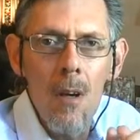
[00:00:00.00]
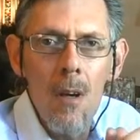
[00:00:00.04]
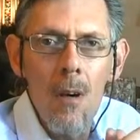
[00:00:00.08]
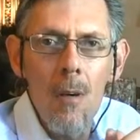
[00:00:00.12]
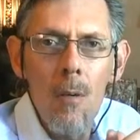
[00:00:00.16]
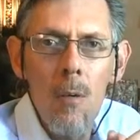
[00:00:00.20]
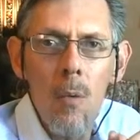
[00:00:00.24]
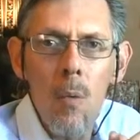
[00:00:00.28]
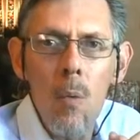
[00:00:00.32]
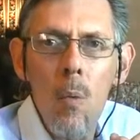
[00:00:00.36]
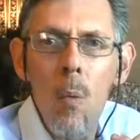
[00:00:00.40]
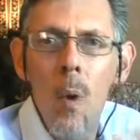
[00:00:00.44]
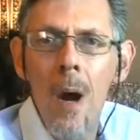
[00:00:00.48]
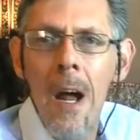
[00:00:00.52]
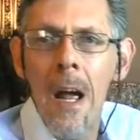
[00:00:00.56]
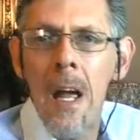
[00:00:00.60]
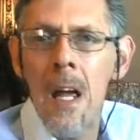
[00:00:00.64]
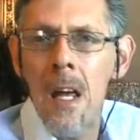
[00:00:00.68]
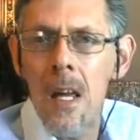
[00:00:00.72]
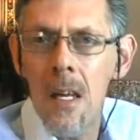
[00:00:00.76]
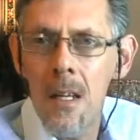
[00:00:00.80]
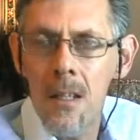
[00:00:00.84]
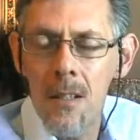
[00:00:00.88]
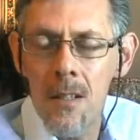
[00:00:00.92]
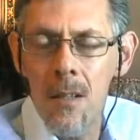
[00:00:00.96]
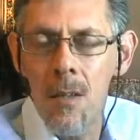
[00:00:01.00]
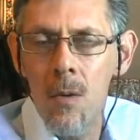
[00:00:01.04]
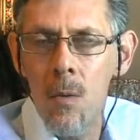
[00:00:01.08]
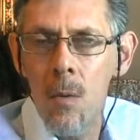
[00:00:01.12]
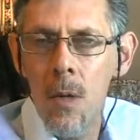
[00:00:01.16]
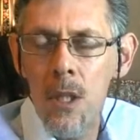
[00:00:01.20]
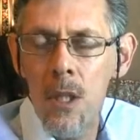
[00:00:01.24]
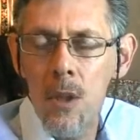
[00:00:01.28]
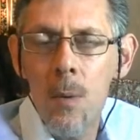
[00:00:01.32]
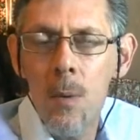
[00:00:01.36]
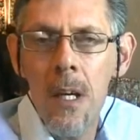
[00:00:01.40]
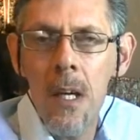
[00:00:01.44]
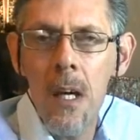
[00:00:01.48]
ways in
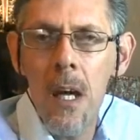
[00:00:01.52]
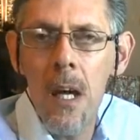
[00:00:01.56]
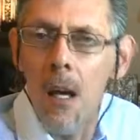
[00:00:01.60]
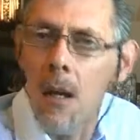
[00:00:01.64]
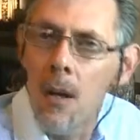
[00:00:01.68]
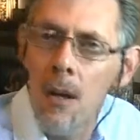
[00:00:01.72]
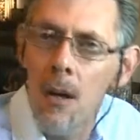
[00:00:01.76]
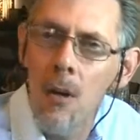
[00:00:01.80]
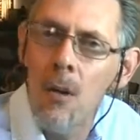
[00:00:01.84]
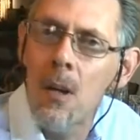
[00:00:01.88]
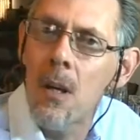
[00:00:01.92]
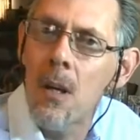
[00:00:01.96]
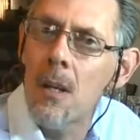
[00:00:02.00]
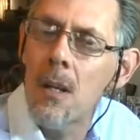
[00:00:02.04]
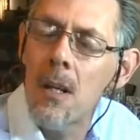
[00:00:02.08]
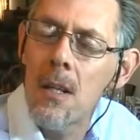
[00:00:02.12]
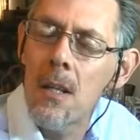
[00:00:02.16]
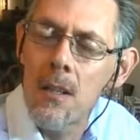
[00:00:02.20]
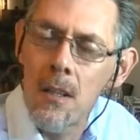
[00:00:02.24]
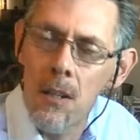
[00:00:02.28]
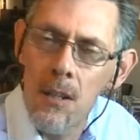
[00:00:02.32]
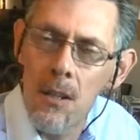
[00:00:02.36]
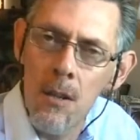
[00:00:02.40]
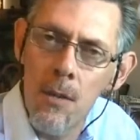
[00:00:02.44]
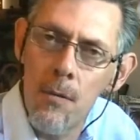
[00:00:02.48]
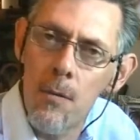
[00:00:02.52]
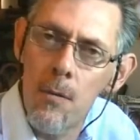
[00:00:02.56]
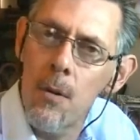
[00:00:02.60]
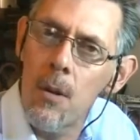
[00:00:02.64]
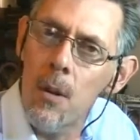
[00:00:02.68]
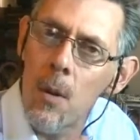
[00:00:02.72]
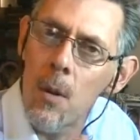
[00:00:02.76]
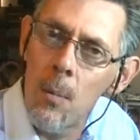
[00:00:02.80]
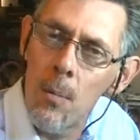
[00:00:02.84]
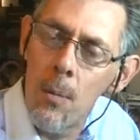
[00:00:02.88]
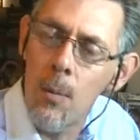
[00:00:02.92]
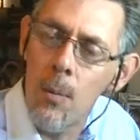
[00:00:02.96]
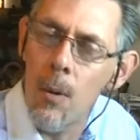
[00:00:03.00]
which we can look at this as
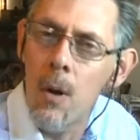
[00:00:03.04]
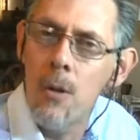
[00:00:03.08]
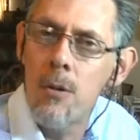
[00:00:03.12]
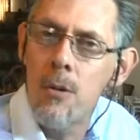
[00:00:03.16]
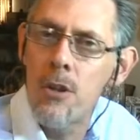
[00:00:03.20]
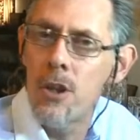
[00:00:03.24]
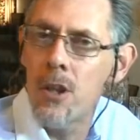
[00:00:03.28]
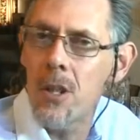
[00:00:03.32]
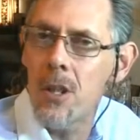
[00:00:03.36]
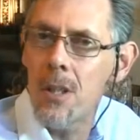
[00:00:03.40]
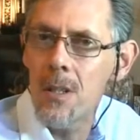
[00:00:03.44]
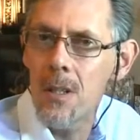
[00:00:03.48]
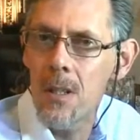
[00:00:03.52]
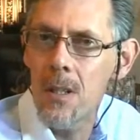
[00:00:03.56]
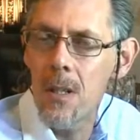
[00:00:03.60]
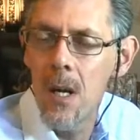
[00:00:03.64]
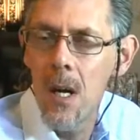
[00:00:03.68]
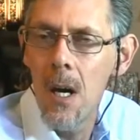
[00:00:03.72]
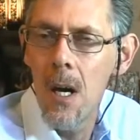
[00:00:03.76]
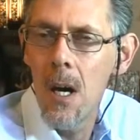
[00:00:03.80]
different approaches.